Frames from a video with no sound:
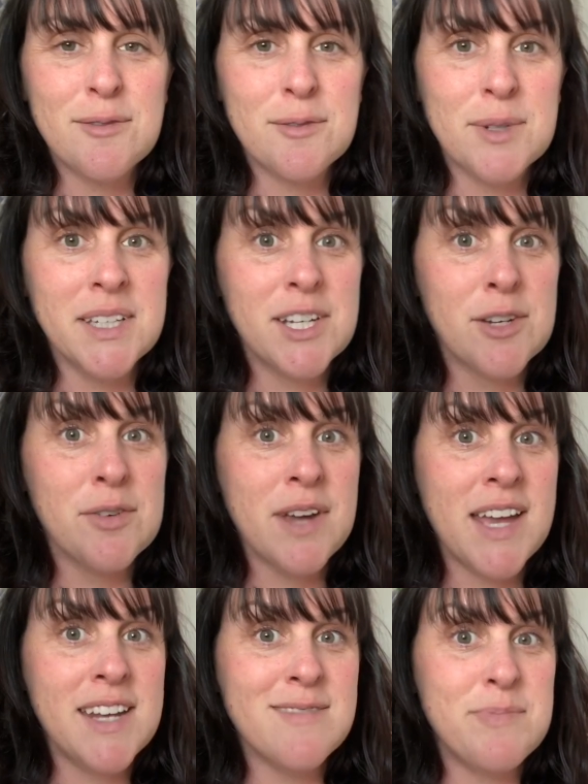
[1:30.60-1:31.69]
really
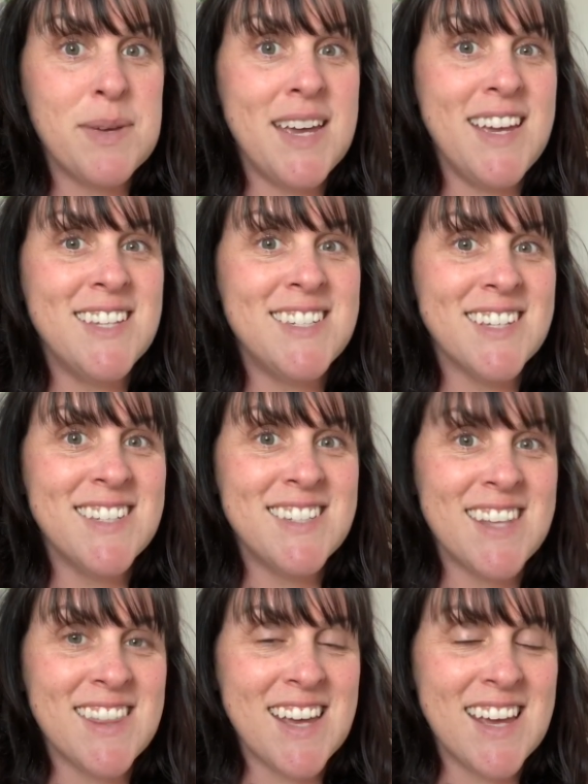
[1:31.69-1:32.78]
creative pieces
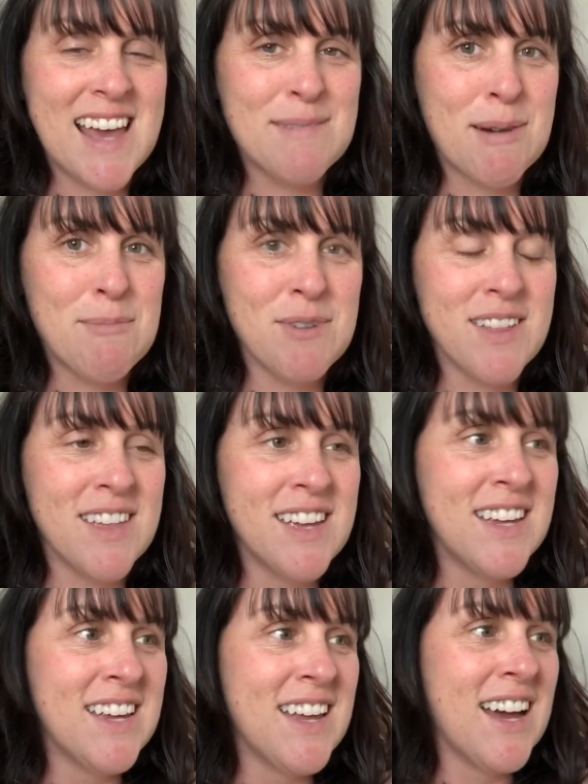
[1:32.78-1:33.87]
that they came up with.
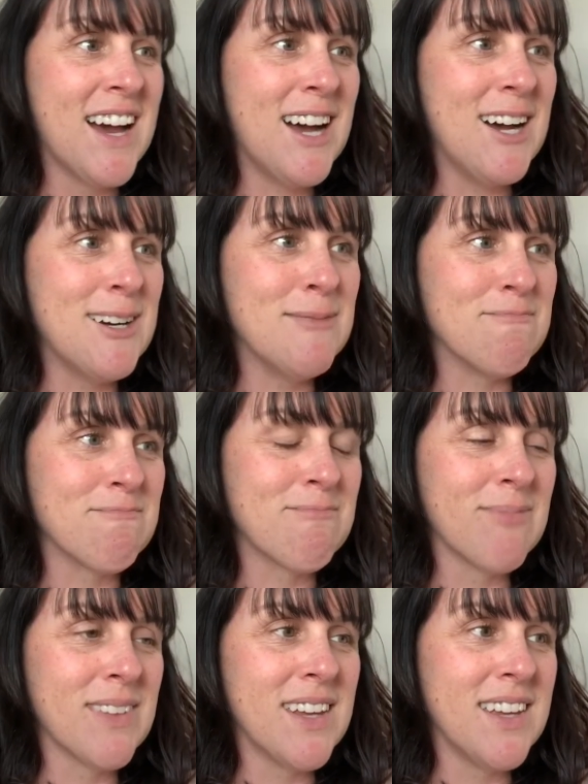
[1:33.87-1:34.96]

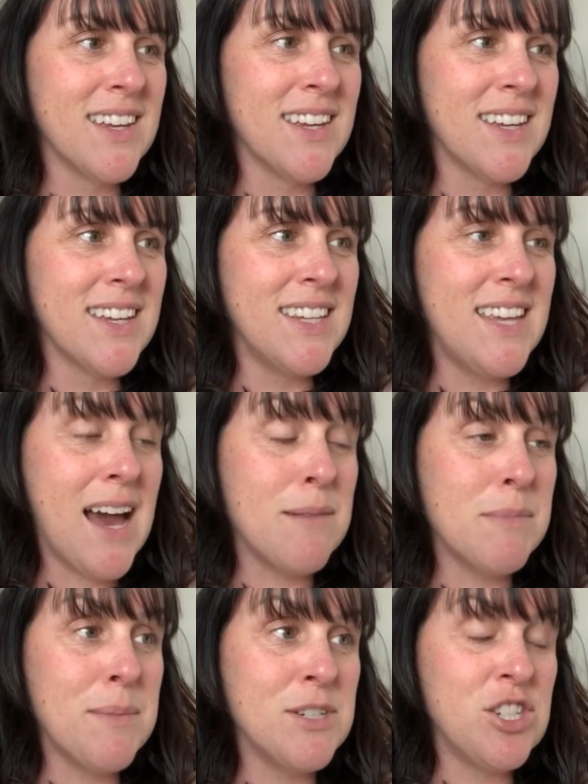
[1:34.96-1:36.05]
Yeah,
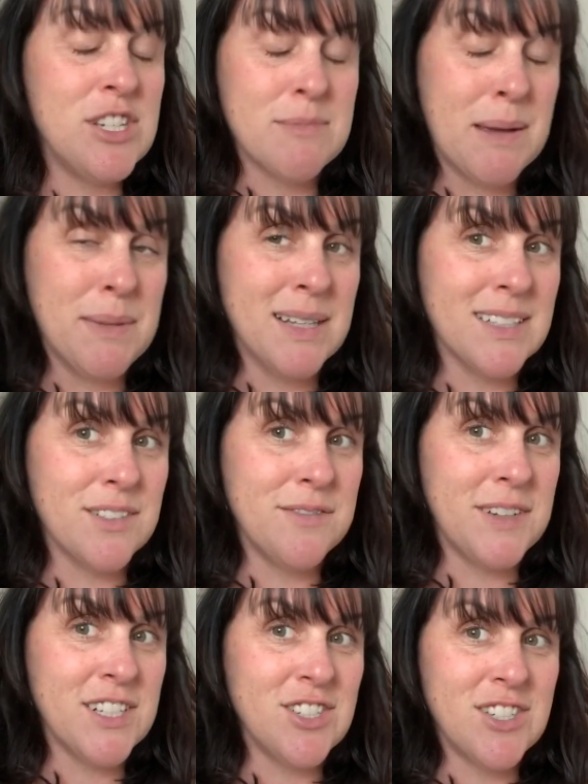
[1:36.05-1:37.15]
my machine might be a little
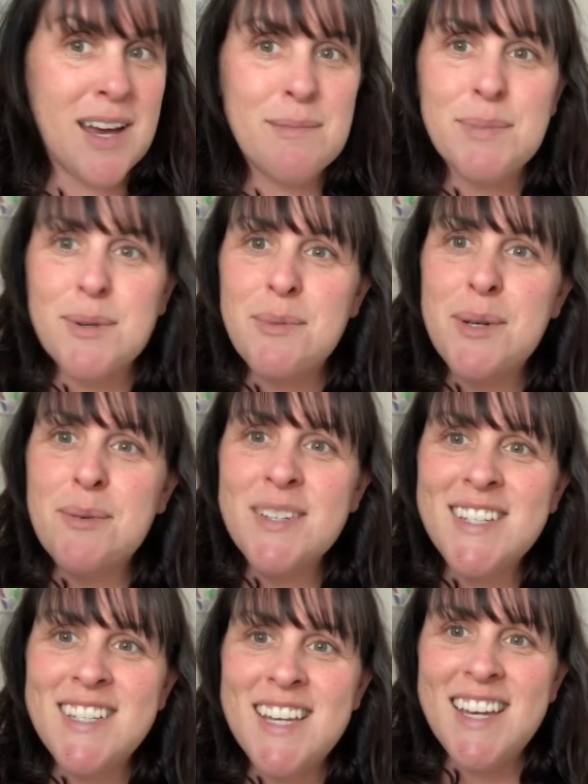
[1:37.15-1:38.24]
fudged up, but we will
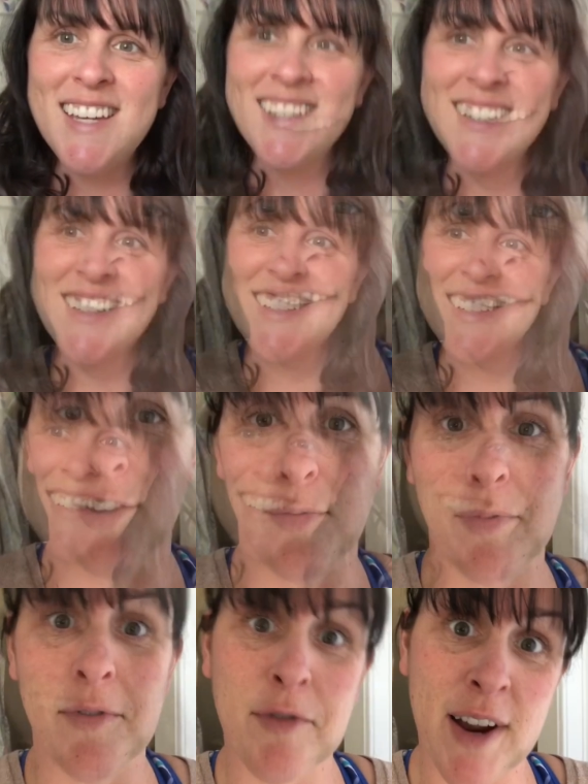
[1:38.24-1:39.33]
see. So
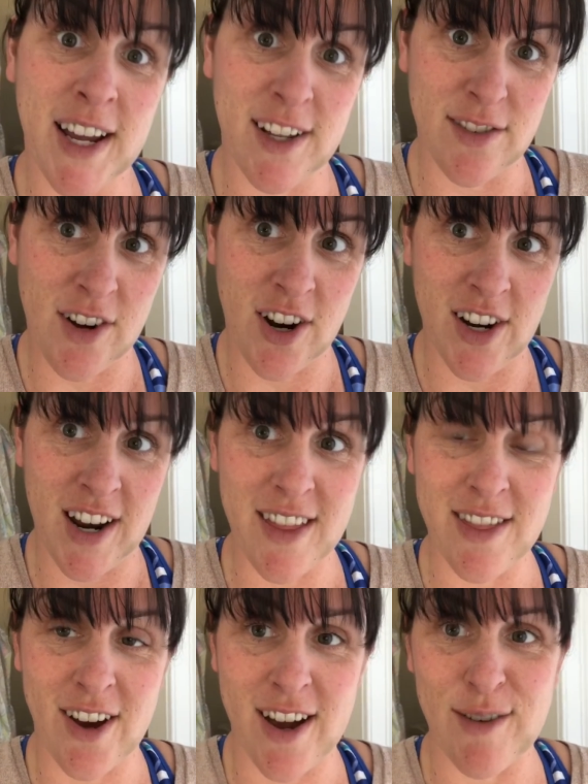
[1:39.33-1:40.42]
before I get started, I
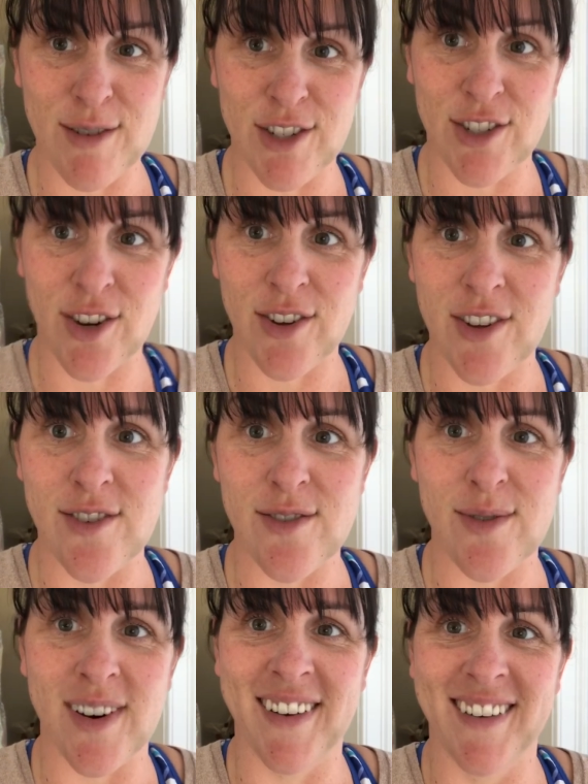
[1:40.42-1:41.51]
thought I would show you